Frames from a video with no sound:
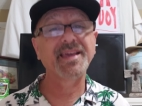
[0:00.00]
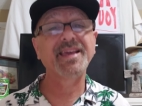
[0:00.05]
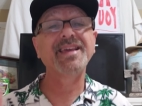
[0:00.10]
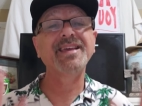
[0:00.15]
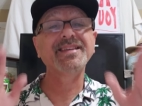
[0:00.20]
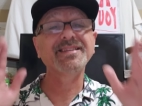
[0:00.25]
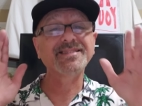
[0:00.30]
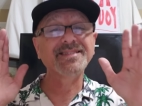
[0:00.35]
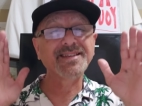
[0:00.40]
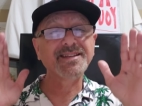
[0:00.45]

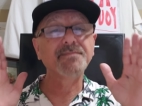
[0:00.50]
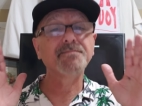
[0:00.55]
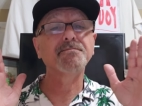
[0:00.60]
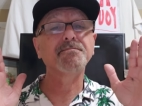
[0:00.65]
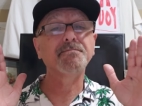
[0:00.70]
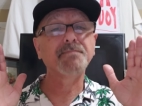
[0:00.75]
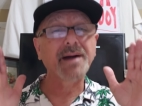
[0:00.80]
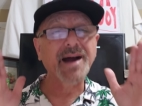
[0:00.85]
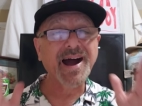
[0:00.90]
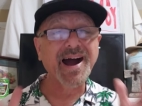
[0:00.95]
Is it
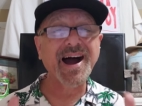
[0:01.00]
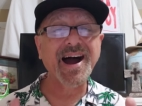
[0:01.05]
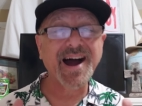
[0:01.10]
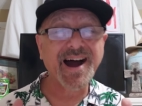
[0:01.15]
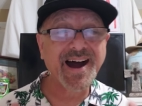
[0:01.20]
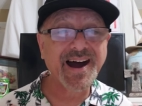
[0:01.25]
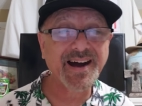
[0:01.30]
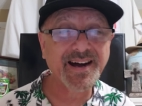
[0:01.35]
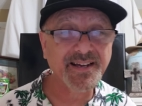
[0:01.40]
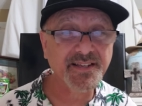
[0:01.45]

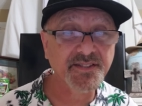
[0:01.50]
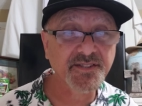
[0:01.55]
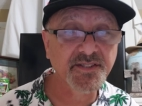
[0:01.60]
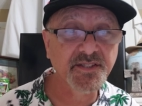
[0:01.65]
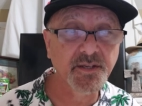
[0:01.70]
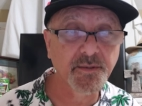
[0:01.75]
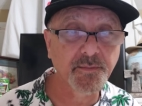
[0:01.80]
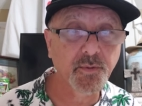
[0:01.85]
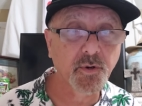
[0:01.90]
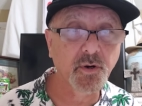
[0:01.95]

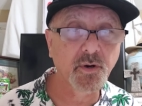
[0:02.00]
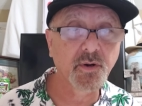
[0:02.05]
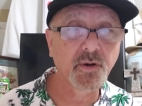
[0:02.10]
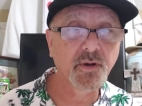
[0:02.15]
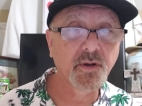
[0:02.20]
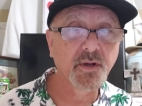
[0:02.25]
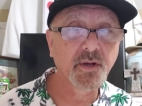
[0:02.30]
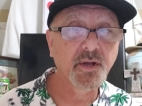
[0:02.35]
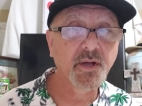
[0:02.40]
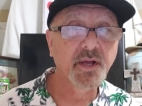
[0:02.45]
possible
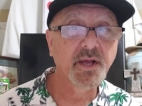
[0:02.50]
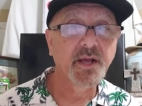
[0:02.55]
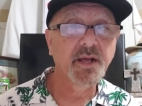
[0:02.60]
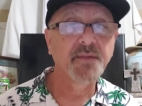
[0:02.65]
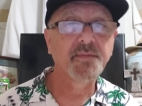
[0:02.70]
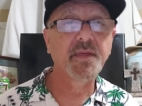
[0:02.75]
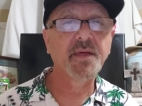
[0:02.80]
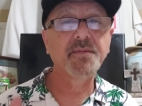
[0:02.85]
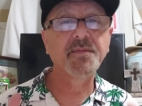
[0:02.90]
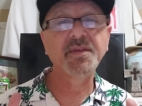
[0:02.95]

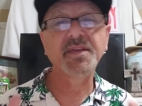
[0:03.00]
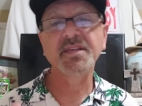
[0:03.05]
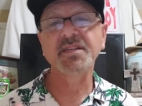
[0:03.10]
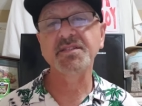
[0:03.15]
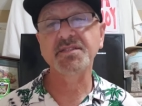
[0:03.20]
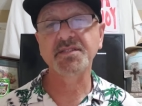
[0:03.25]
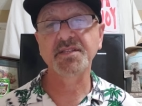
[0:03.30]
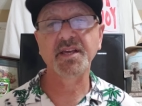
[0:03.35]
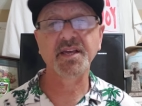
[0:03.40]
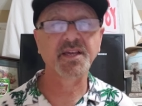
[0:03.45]
that
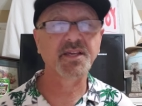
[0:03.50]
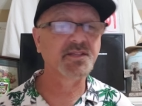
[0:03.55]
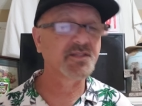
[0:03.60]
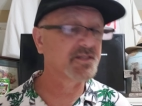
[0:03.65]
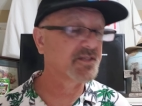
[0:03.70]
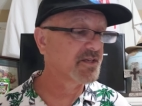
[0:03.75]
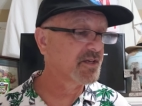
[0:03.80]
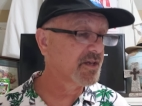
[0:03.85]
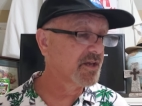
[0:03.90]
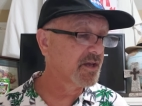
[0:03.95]
these
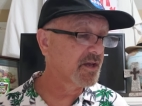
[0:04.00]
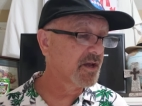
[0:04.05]
things